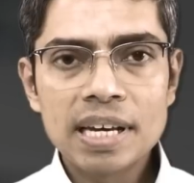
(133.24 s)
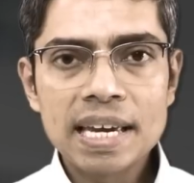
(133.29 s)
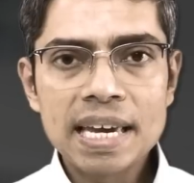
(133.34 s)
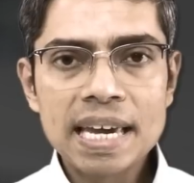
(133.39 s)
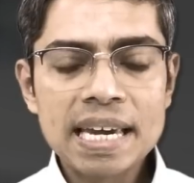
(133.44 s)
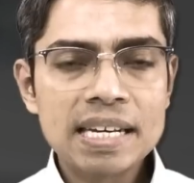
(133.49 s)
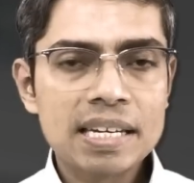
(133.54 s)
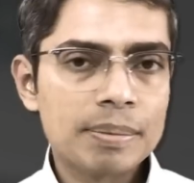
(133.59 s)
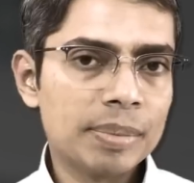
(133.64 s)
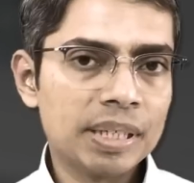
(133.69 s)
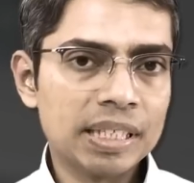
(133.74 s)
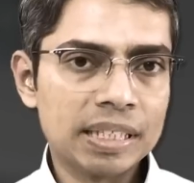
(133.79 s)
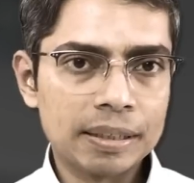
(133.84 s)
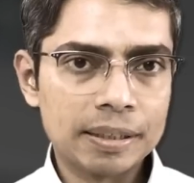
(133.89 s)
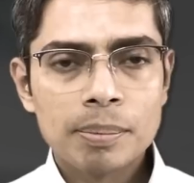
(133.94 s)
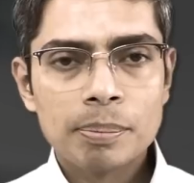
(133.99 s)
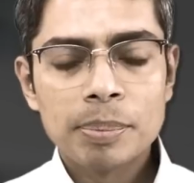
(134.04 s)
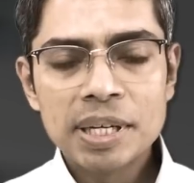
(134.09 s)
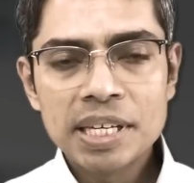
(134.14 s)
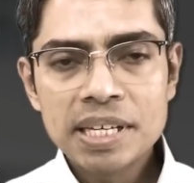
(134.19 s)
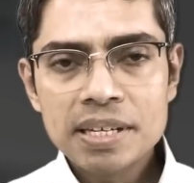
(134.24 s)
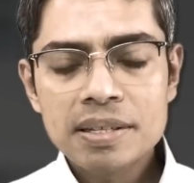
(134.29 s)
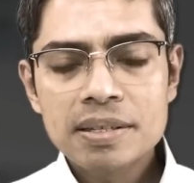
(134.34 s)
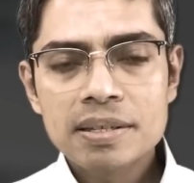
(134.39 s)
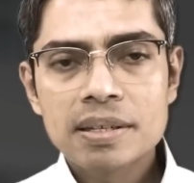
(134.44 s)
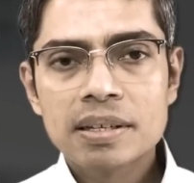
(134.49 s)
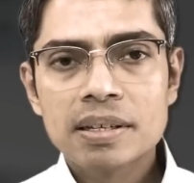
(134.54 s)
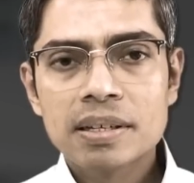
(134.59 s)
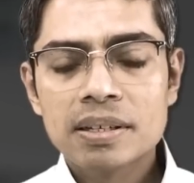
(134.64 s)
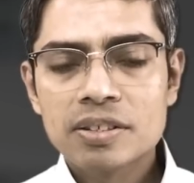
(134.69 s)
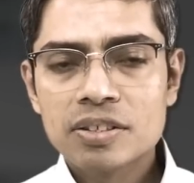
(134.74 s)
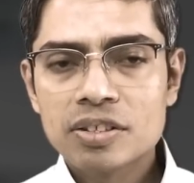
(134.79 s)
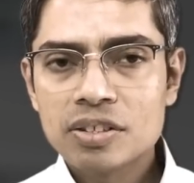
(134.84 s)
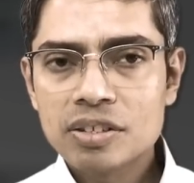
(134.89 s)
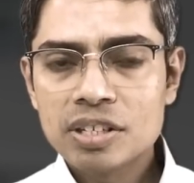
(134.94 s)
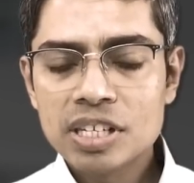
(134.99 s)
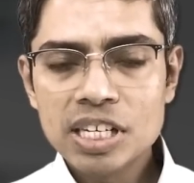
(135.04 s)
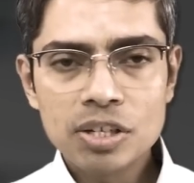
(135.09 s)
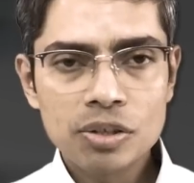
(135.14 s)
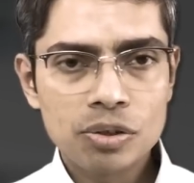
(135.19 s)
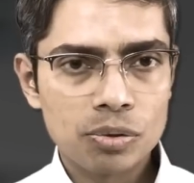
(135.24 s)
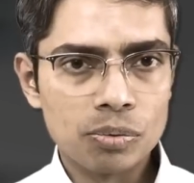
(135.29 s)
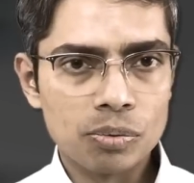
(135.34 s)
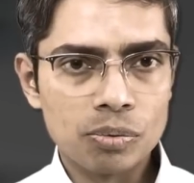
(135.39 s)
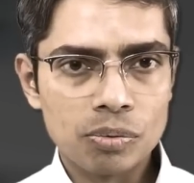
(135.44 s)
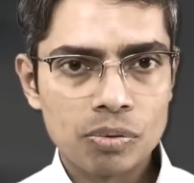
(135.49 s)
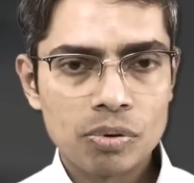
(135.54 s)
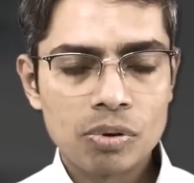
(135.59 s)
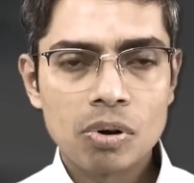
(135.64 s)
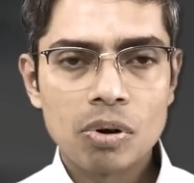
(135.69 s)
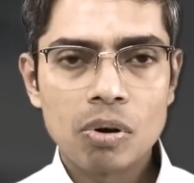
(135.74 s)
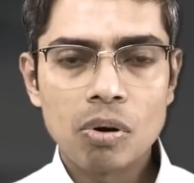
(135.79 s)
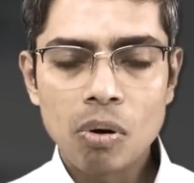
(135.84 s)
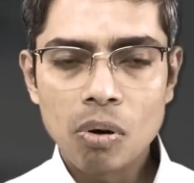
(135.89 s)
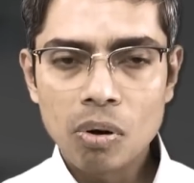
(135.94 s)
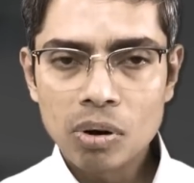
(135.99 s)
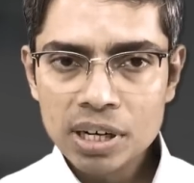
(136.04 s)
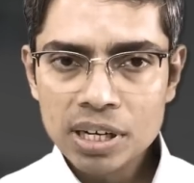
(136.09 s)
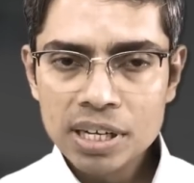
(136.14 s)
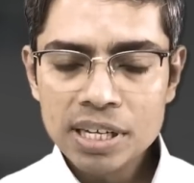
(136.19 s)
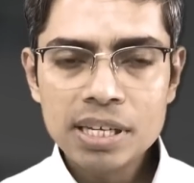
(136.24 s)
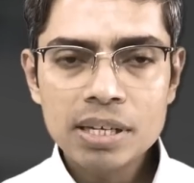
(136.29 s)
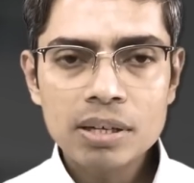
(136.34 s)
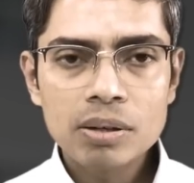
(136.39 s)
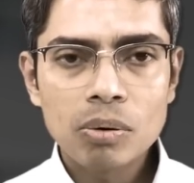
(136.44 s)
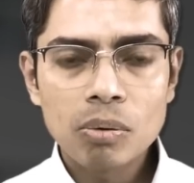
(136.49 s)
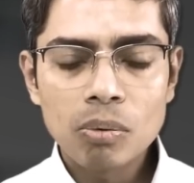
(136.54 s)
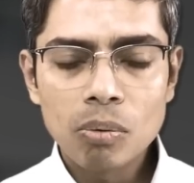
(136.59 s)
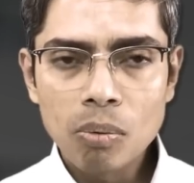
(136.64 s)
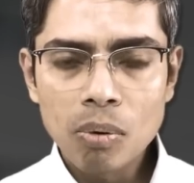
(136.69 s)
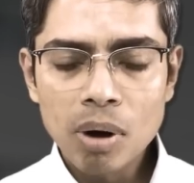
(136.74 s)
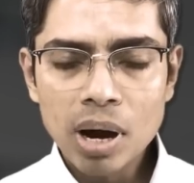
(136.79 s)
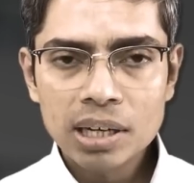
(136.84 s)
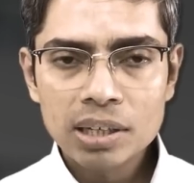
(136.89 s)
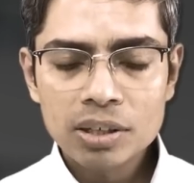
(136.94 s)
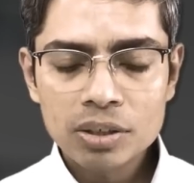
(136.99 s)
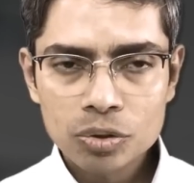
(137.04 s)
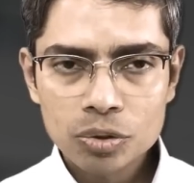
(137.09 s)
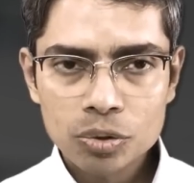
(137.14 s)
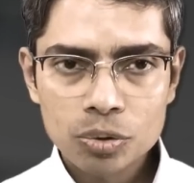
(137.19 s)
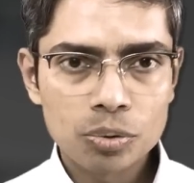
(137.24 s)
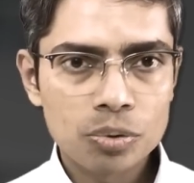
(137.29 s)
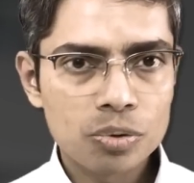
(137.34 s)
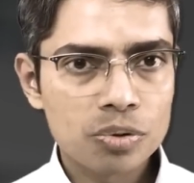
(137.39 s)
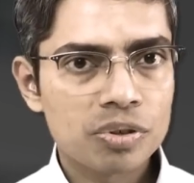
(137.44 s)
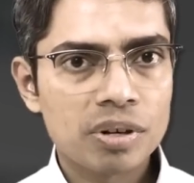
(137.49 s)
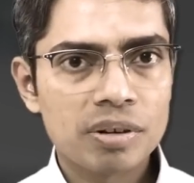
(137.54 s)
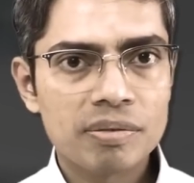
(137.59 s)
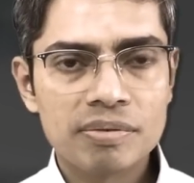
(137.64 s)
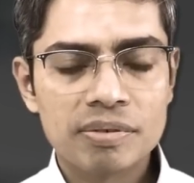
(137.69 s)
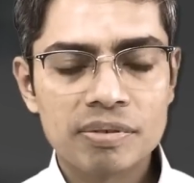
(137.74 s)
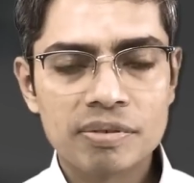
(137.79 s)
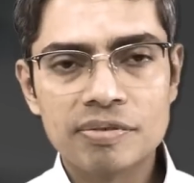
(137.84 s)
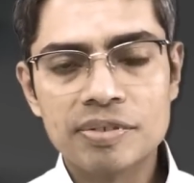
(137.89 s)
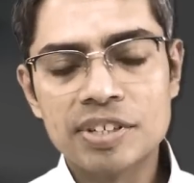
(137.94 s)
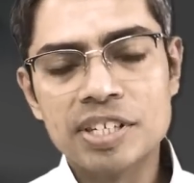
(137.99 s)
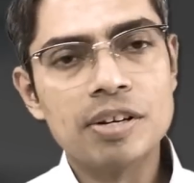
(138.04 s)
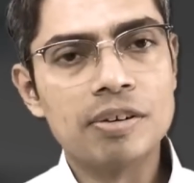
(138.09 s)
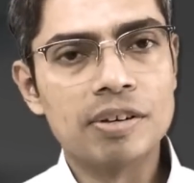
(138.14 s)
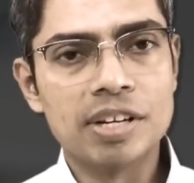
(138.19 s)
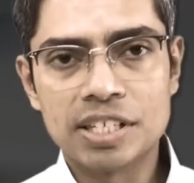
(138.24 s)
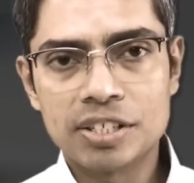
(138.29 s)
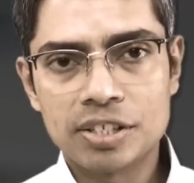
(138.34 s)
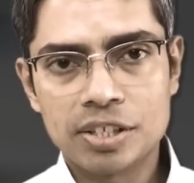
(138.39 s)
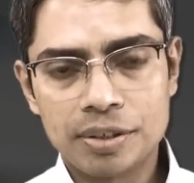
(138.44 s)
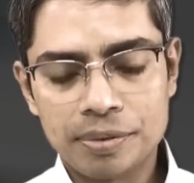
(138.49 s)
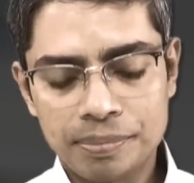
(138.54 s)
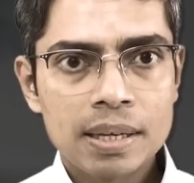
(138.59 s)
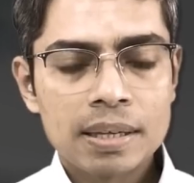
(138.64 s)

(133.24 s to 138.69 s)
8 month, please stick to only one source of video lecture.